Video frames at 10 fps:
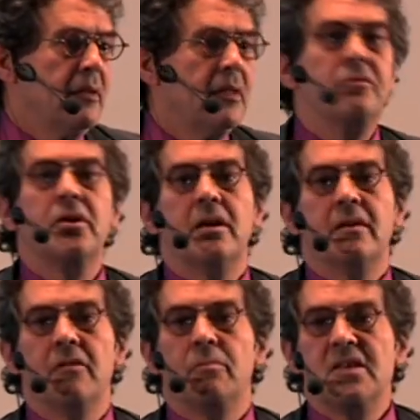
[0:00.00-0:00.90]
They've
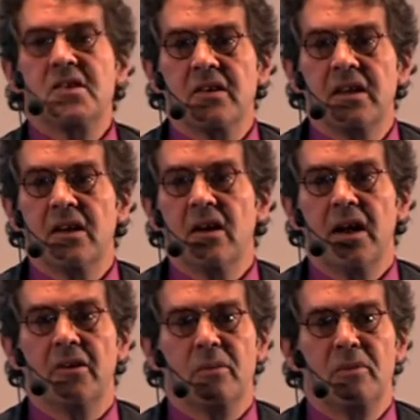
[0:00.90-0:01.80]
they've basically cut
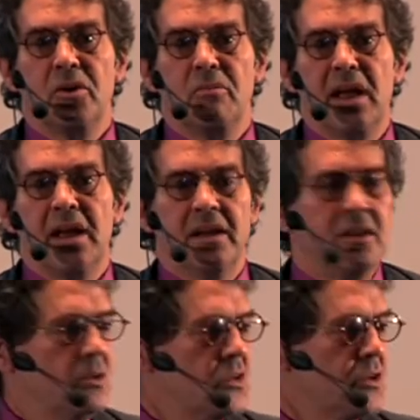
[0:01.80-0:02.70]
out the middleman.
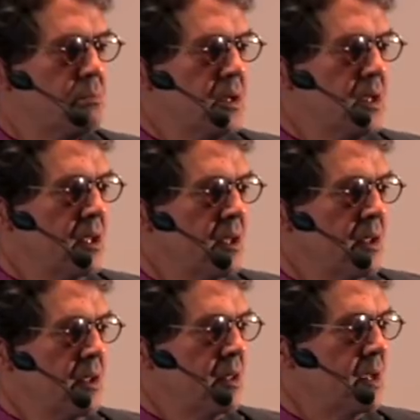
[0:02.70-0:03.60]
It used to be
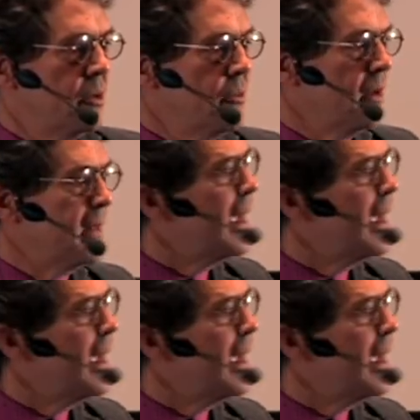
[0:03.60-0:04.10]
they would run